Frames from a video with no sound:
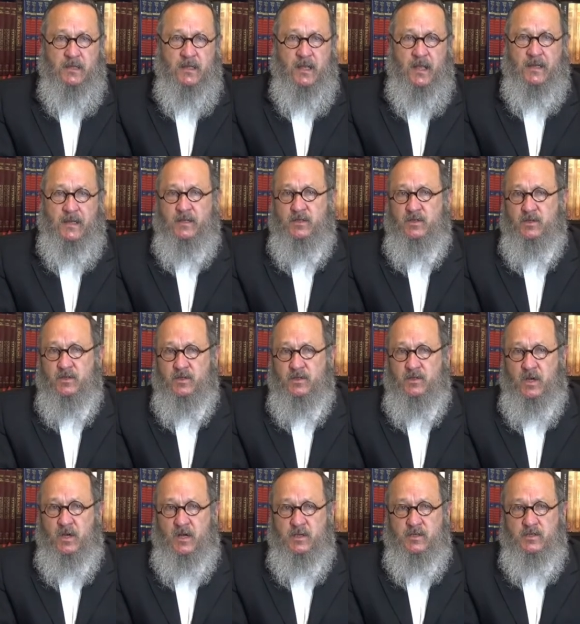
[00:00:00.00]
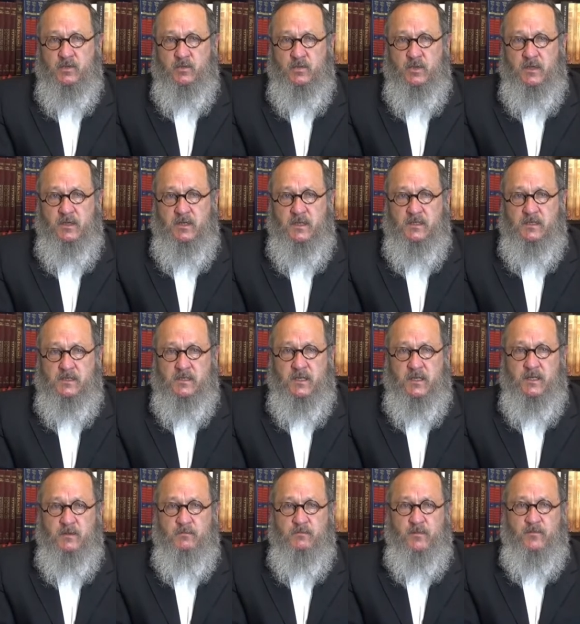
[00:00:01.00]
and he took Joshua and set
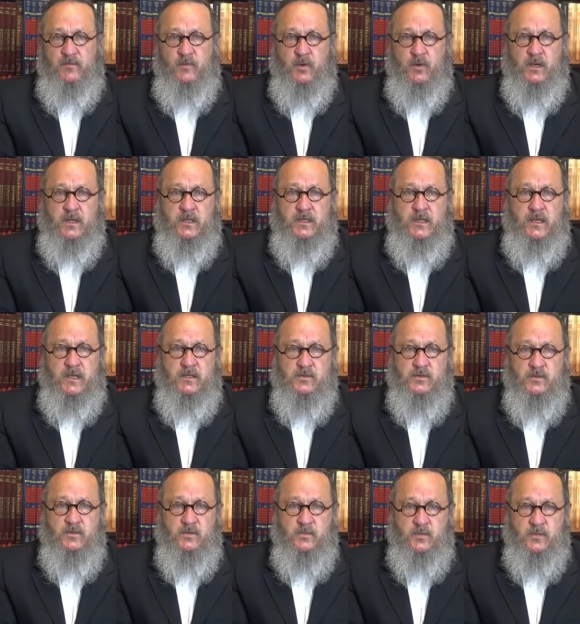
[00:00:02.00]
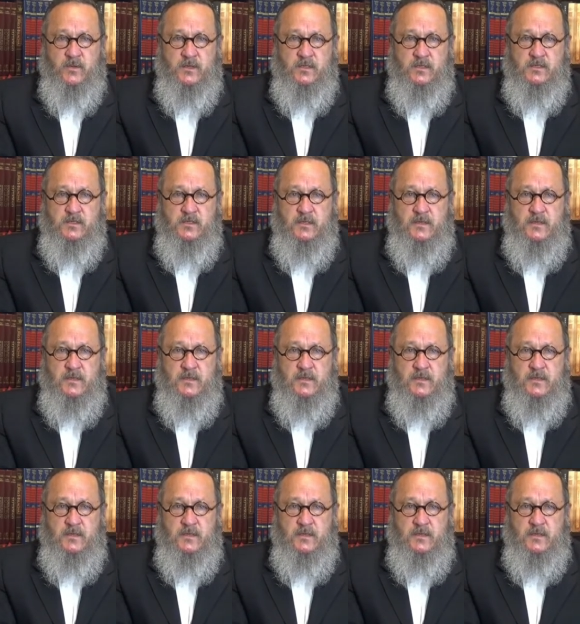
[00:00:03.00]
him before Eleazar the priest,